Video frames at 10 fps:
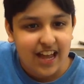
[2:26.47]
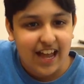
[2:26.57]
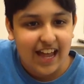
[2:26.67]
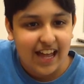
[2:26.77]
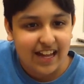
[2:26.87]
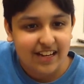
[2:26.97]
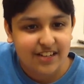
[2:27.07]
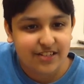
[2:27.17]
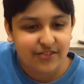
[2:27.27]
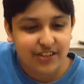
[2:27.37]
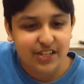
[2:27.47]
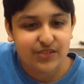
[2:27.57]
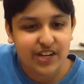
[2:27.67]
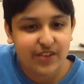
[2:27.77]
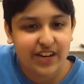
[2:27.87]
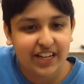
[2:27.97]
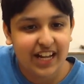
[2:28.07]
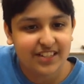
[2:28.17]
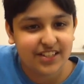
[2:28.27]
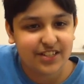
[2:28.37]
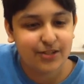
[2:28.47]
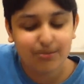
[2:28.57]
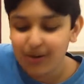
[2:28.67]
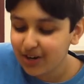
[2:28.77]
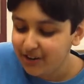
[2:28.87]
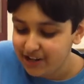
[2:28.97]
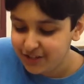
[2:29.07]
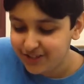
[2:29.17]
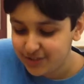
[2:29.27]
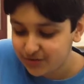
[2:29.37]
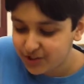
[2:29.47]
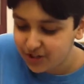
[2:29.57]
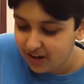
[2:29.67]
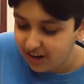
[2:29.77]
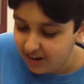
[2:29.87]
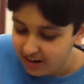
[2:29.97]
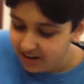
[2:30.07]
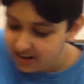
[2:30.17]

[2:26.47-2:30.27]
And for this video, we are going to answer two more questions, which are,